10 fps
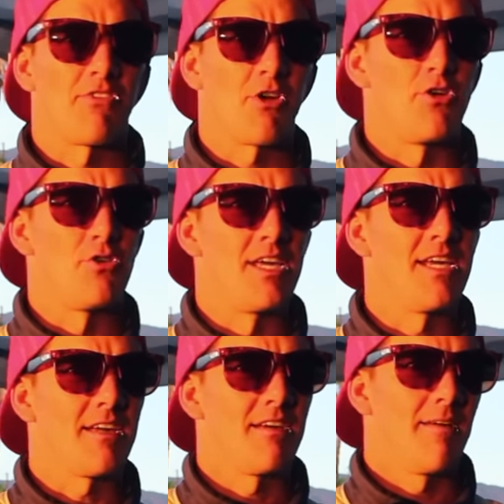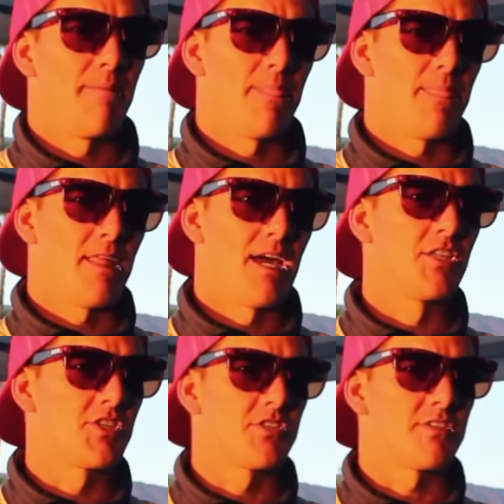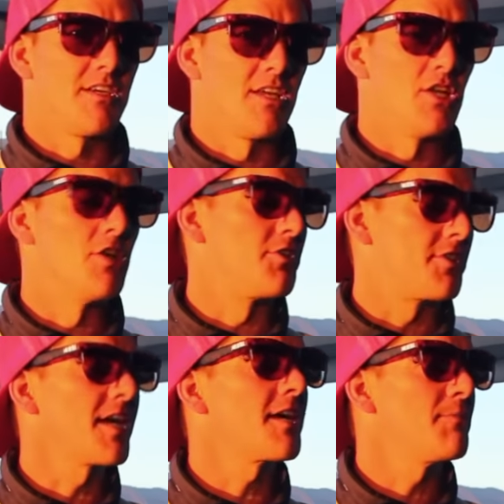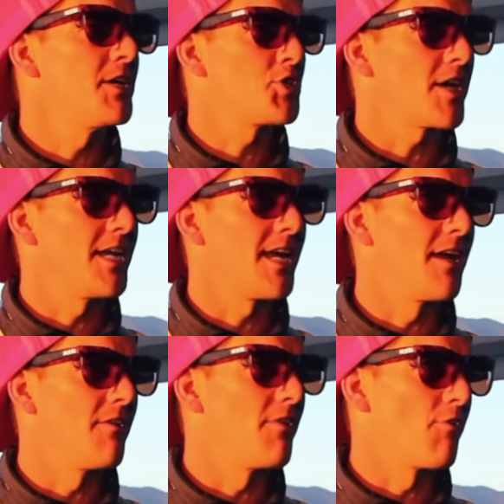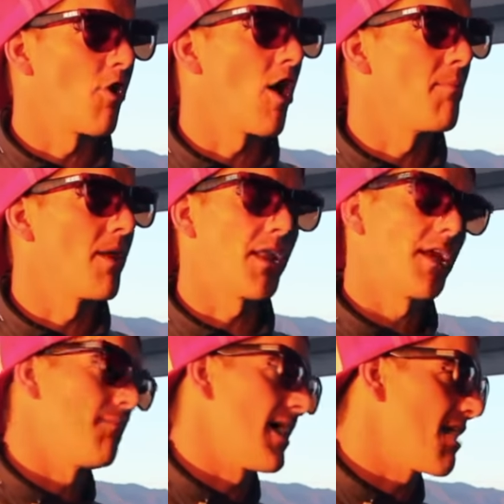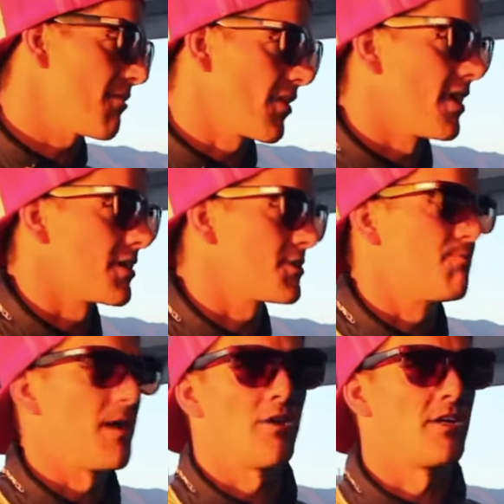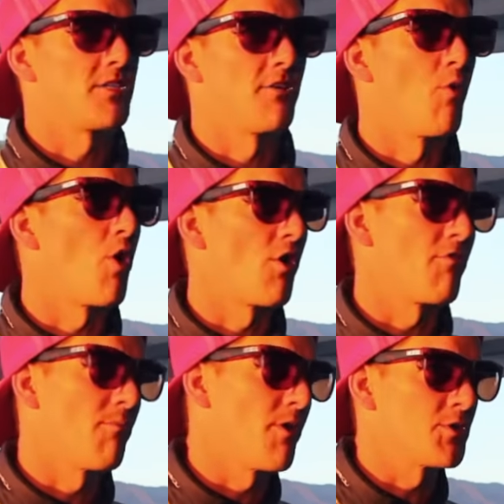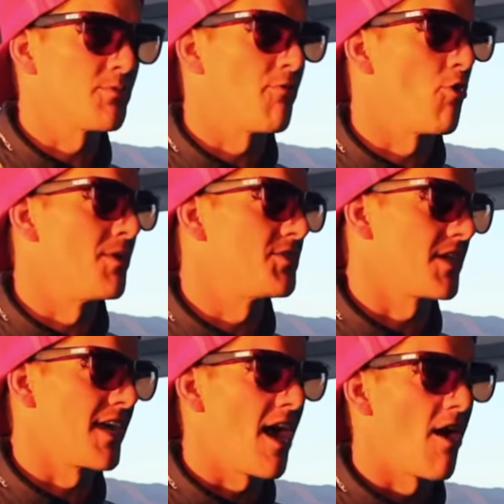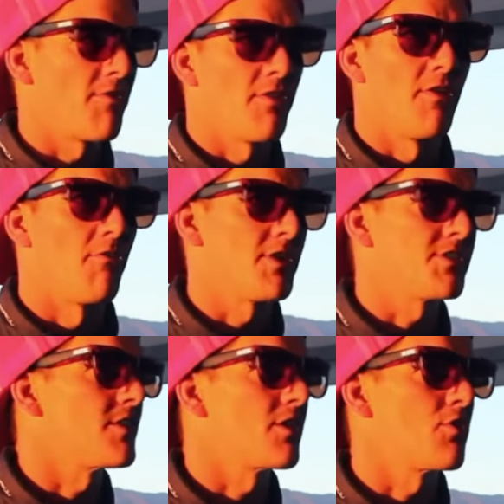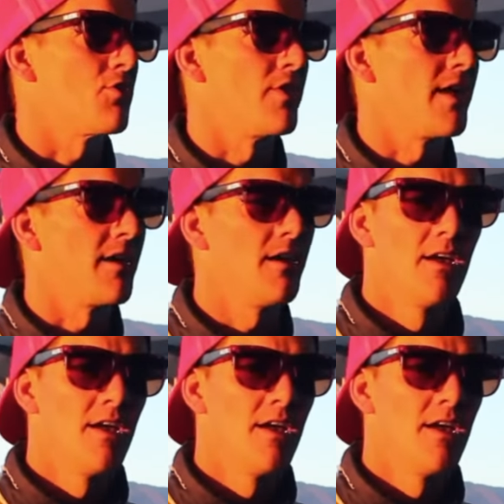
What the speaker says: so unique, you'd think it'd be tricky to get the reliability, but having the experience of Warren from Pulse Performance and Gareth and the rest of the crew there,